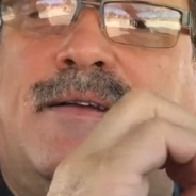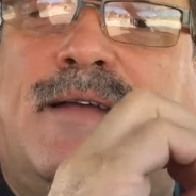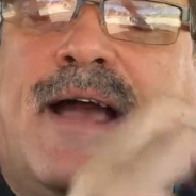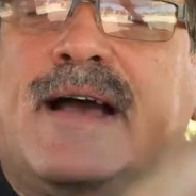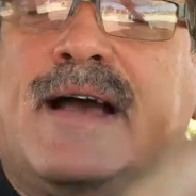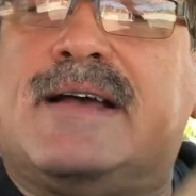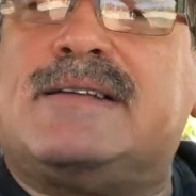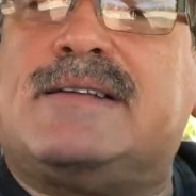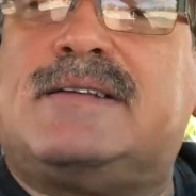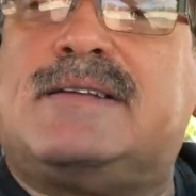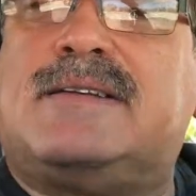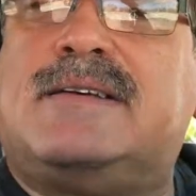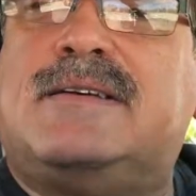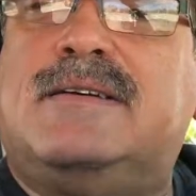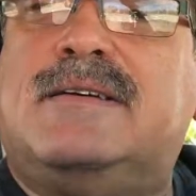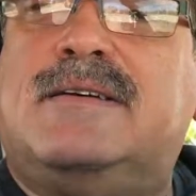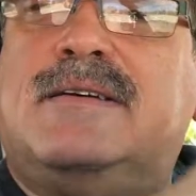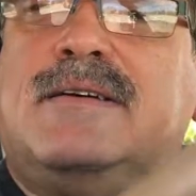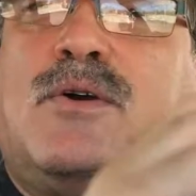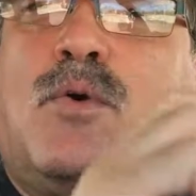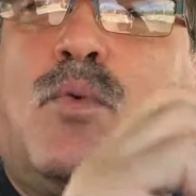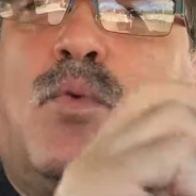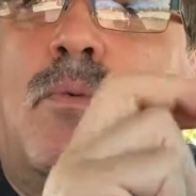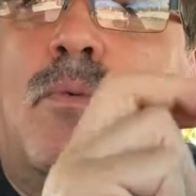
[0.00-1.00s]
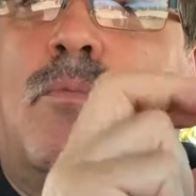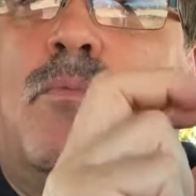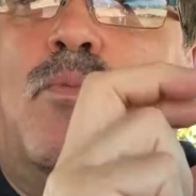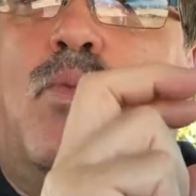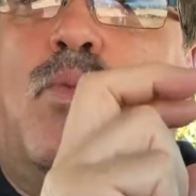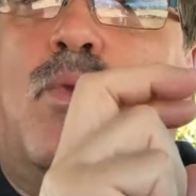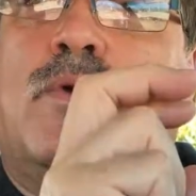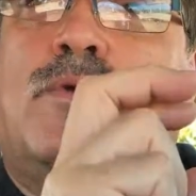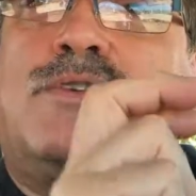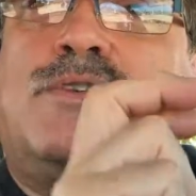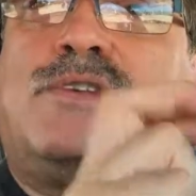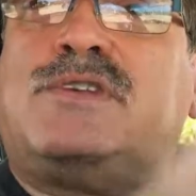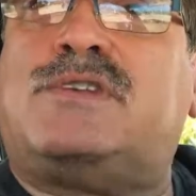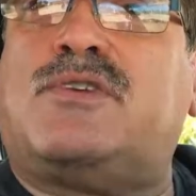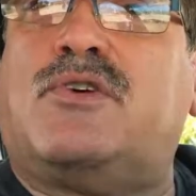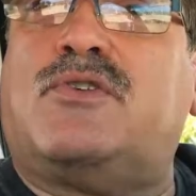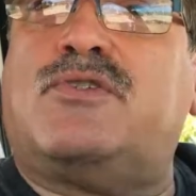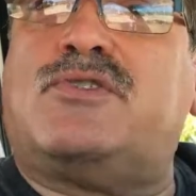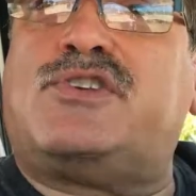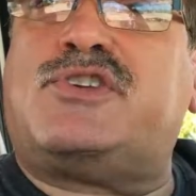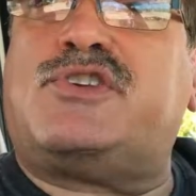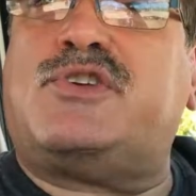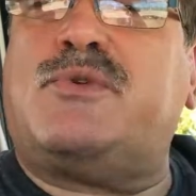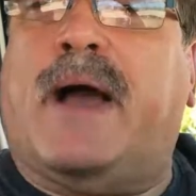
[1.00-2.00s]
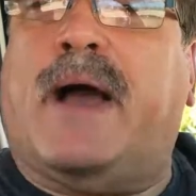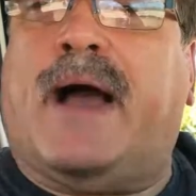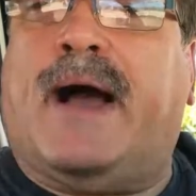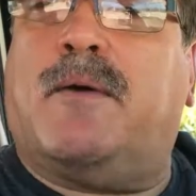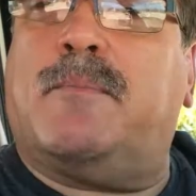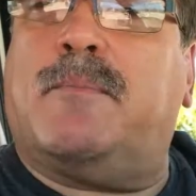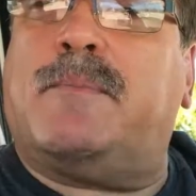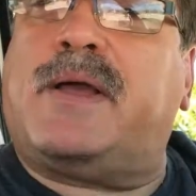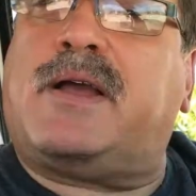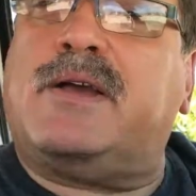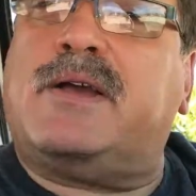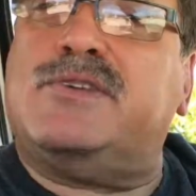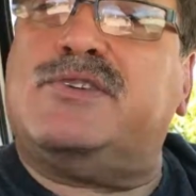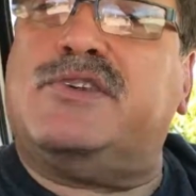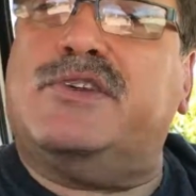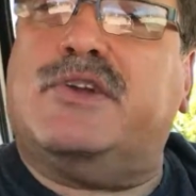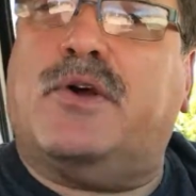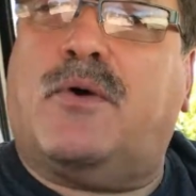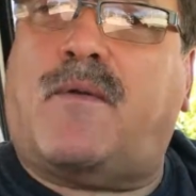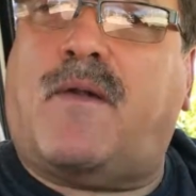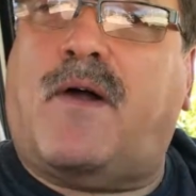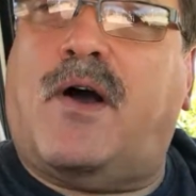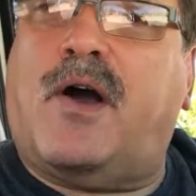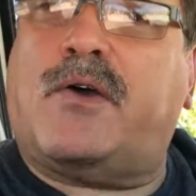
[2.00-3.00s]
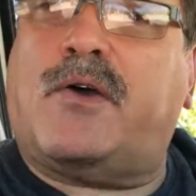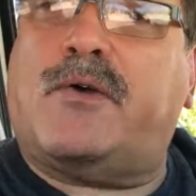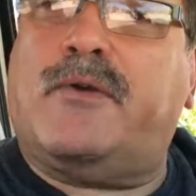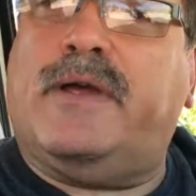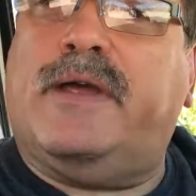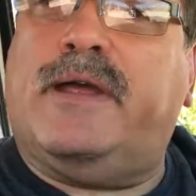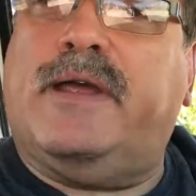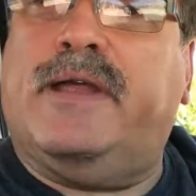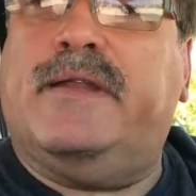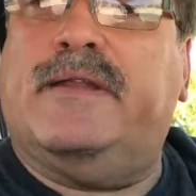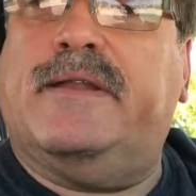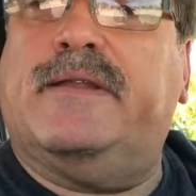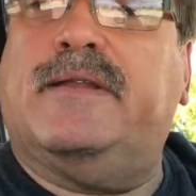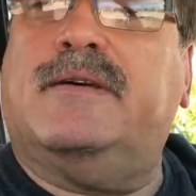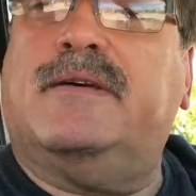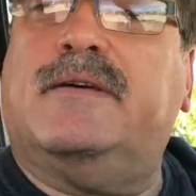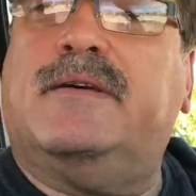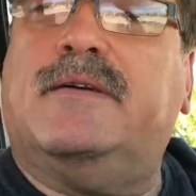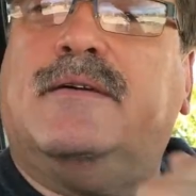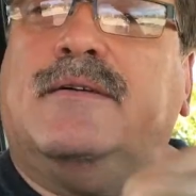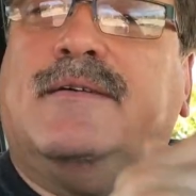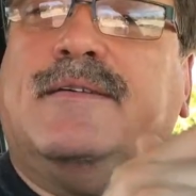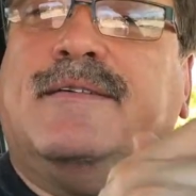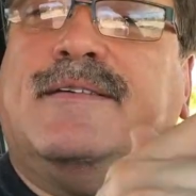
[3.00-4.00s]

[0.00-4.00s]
guests would, would search you out because you're no longer in